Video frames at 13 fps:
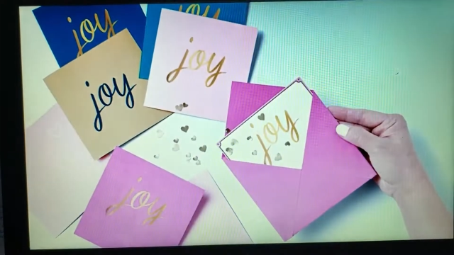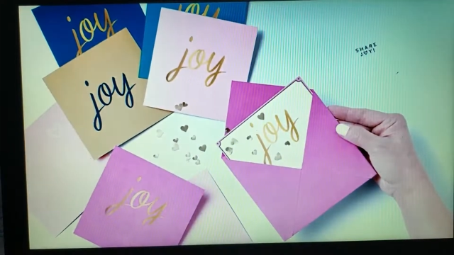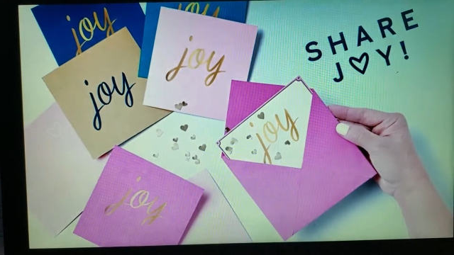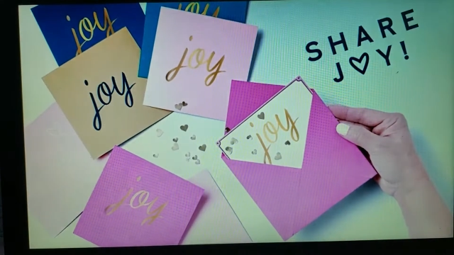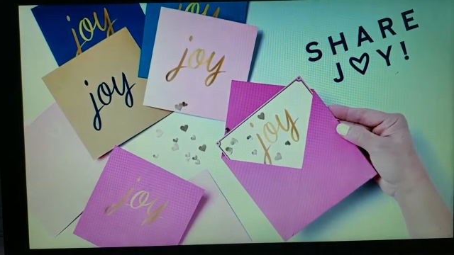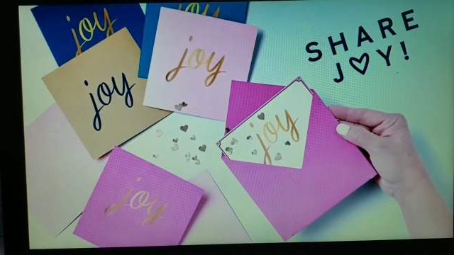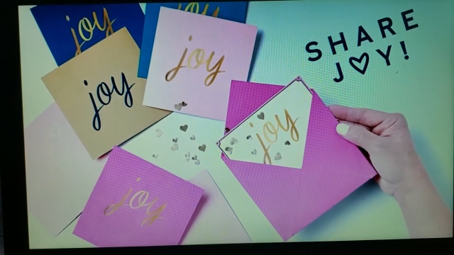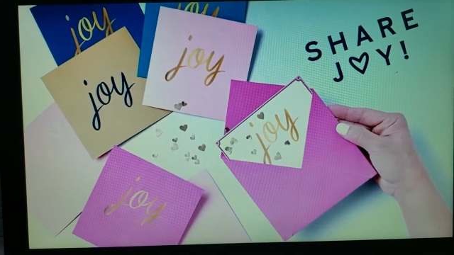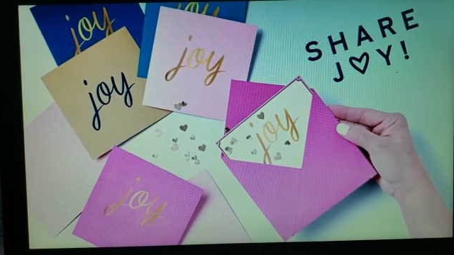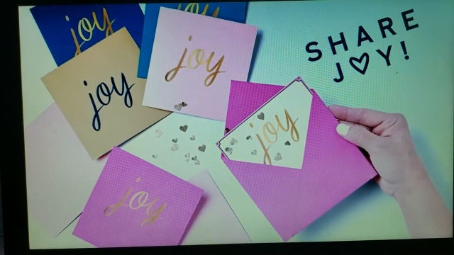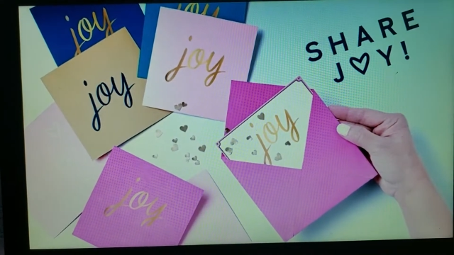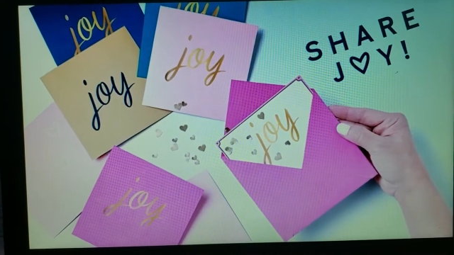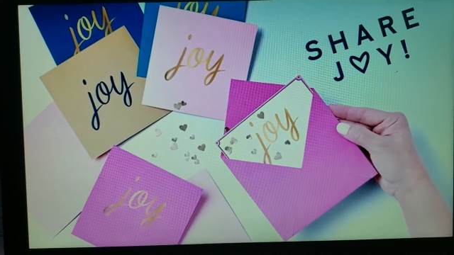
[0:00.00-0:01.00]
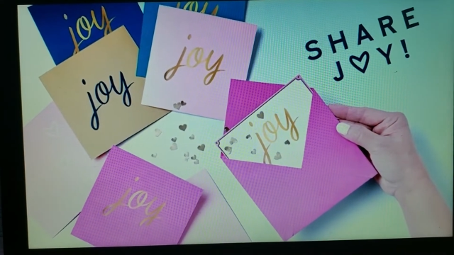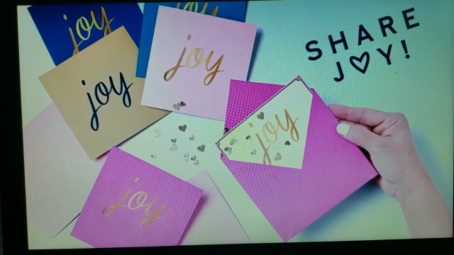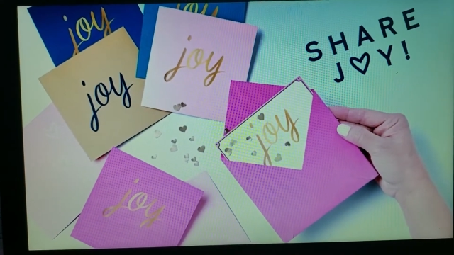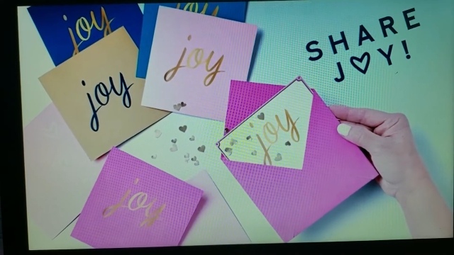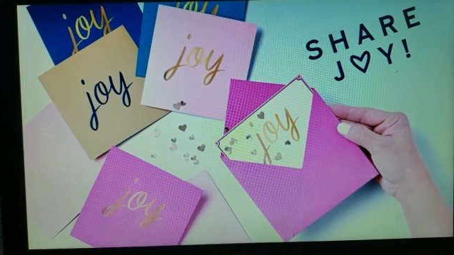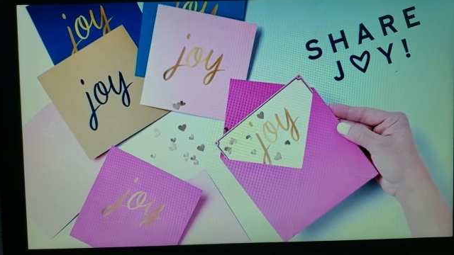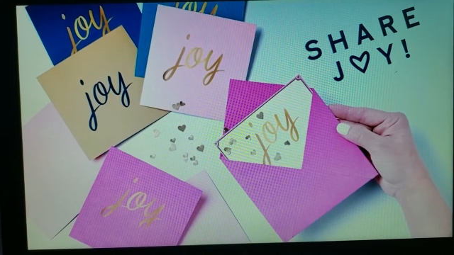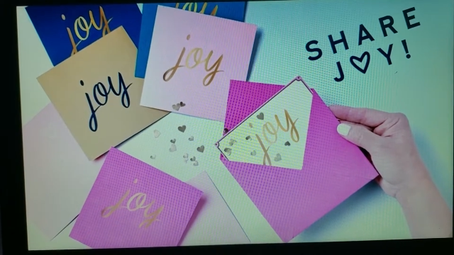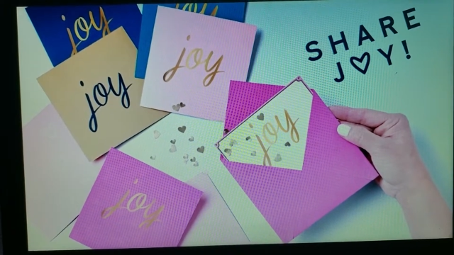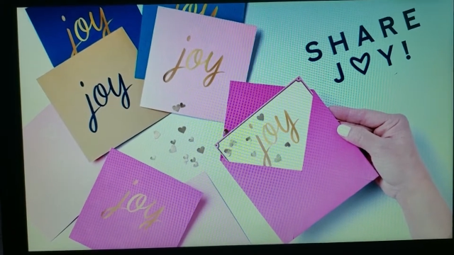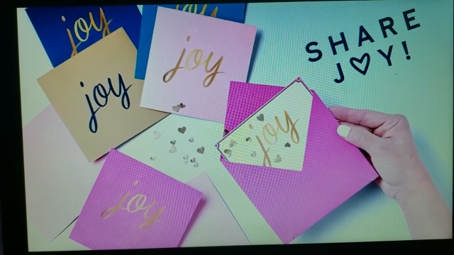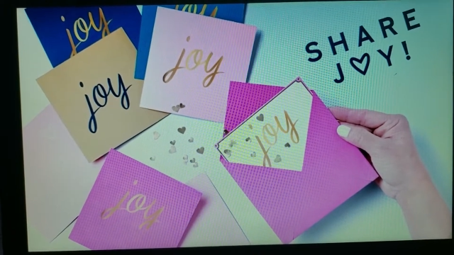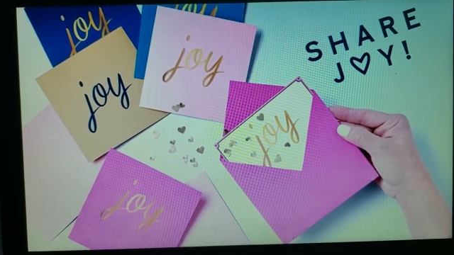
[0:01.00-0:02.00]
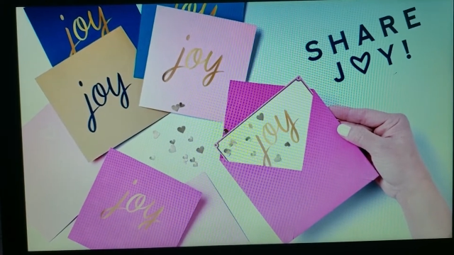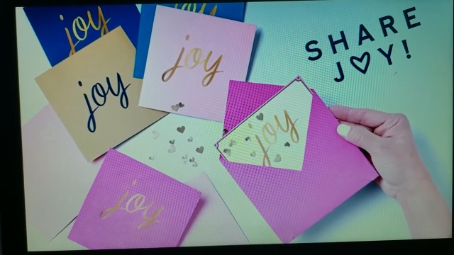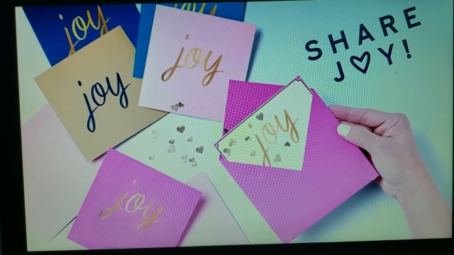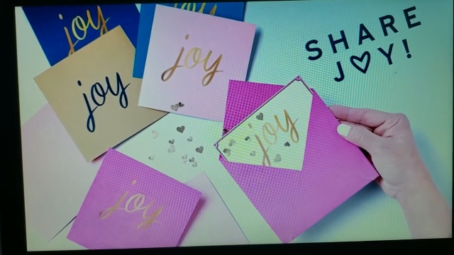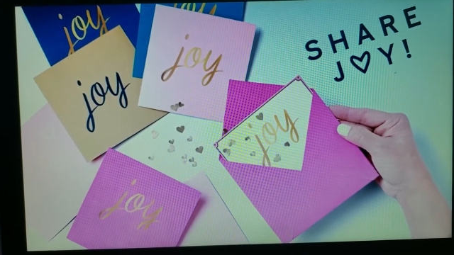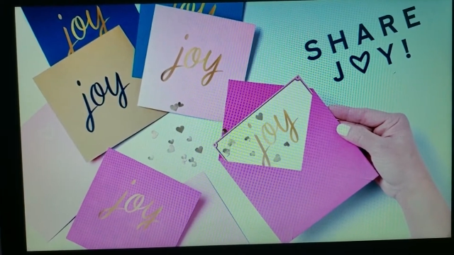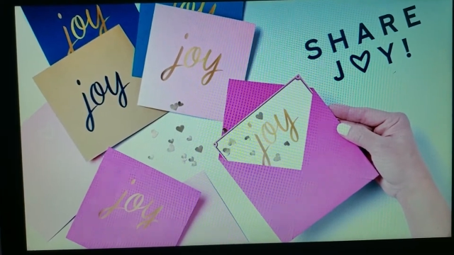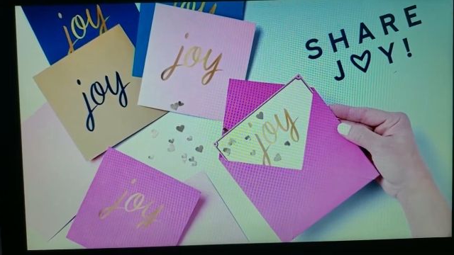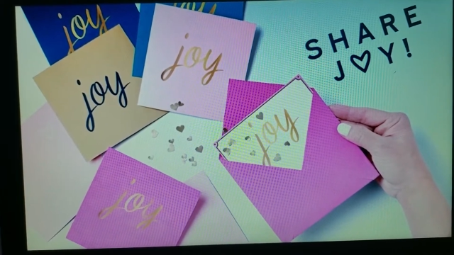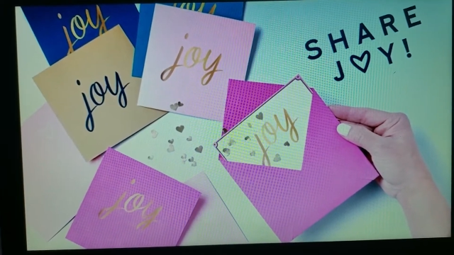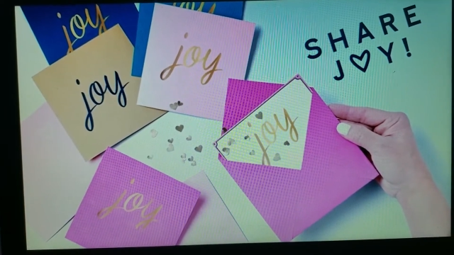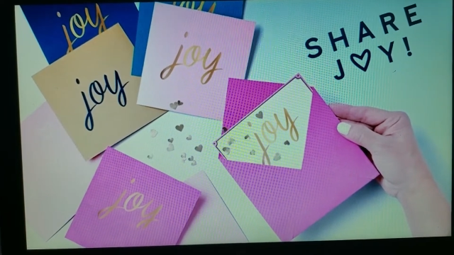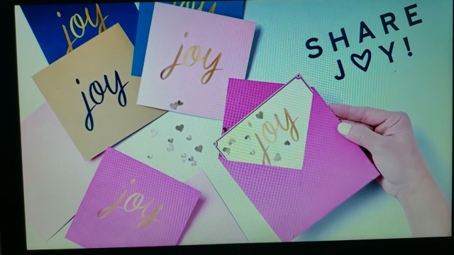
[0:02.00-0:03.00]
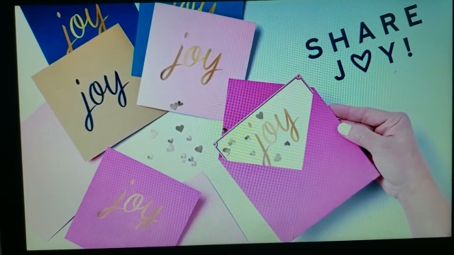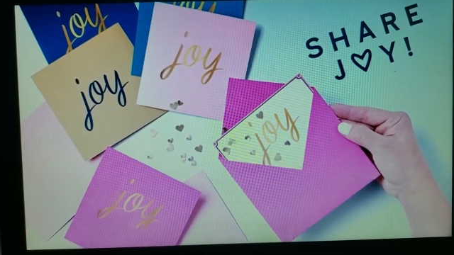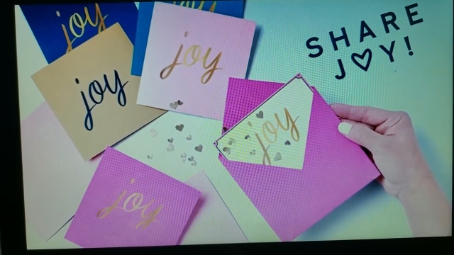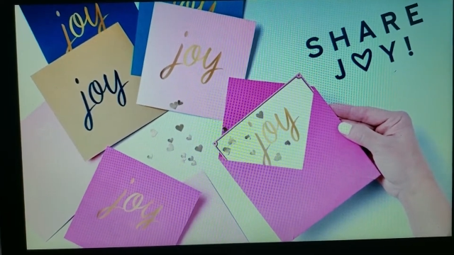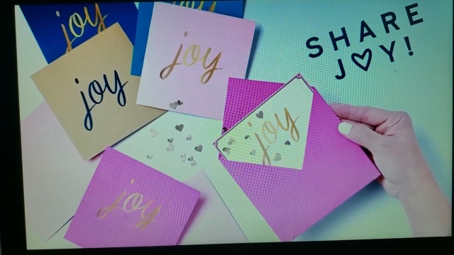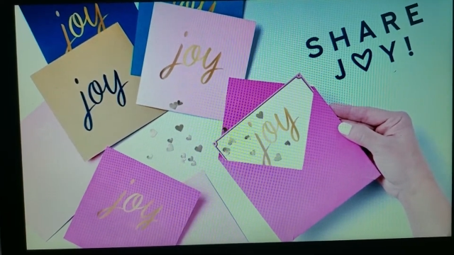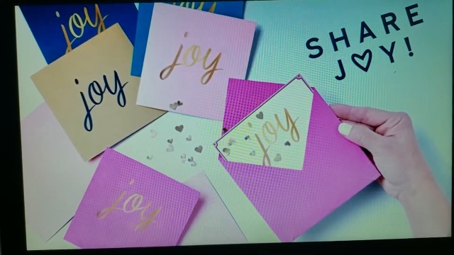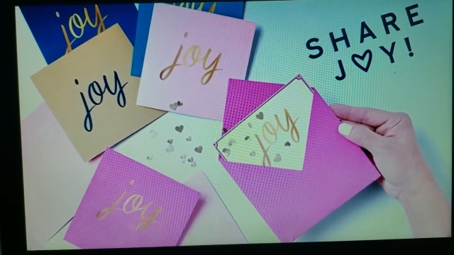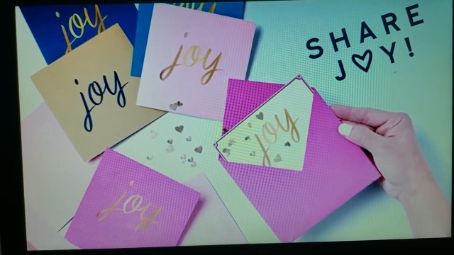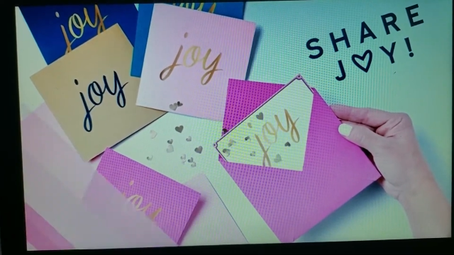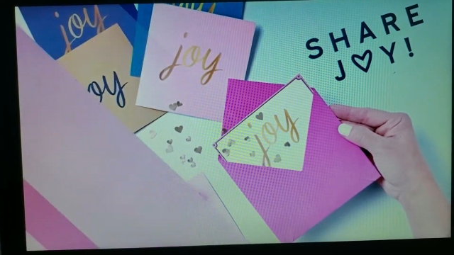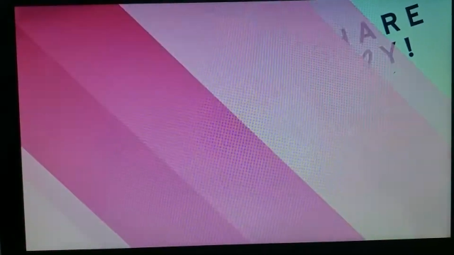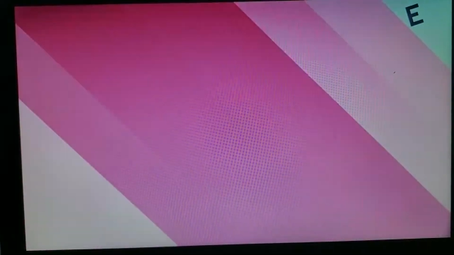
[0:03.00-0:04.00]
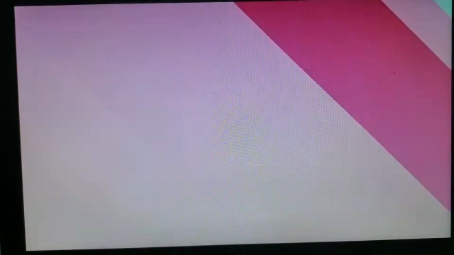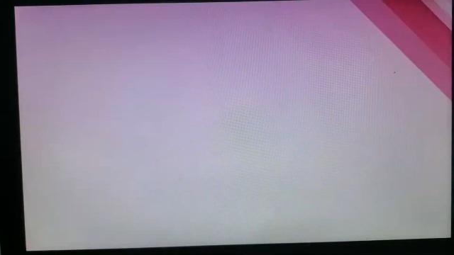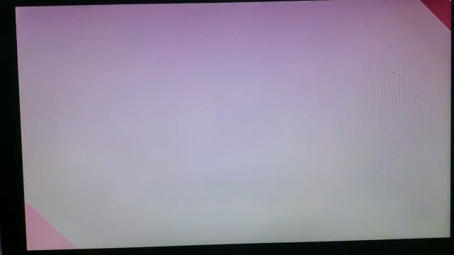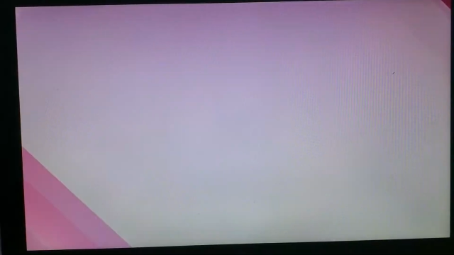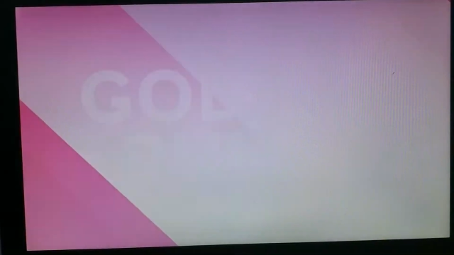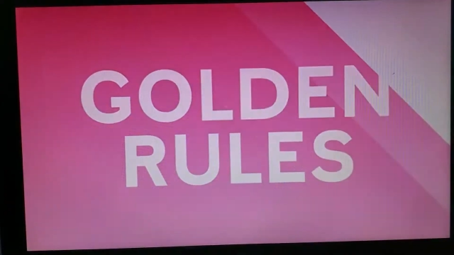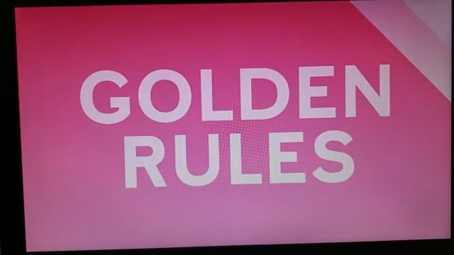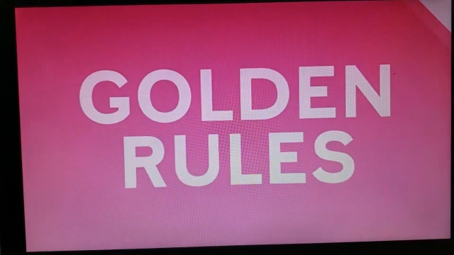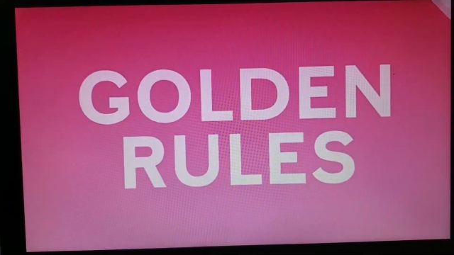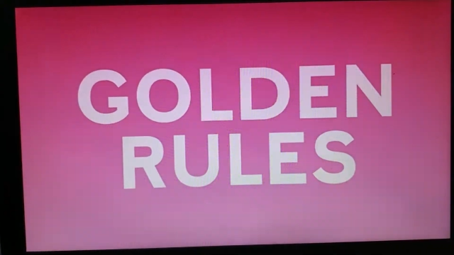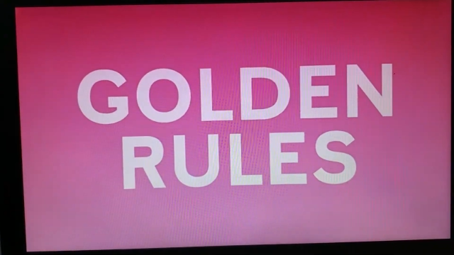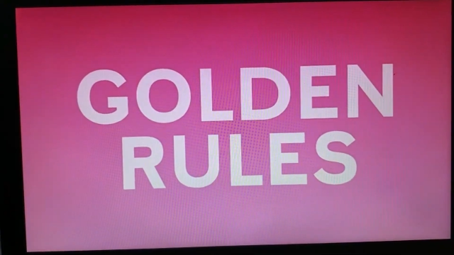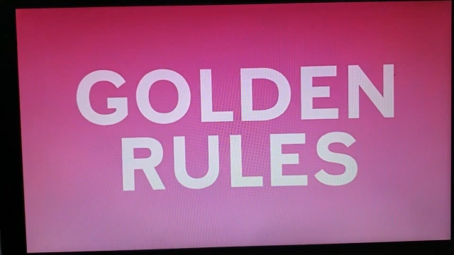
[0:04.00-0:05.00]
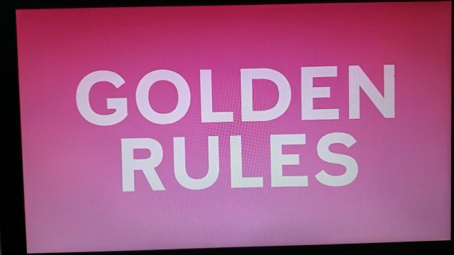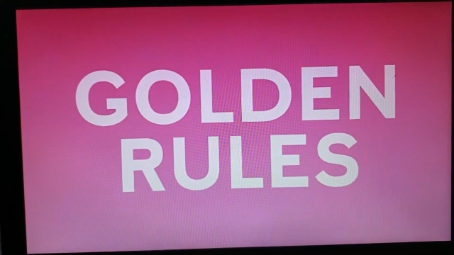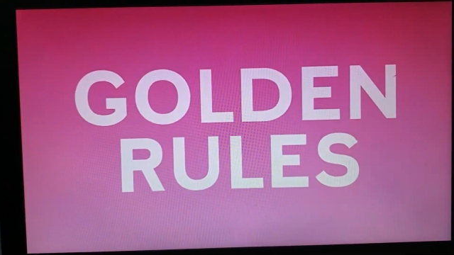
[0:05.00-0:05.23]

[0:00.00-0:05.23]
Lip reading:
No face is visible, so there are no lips to read.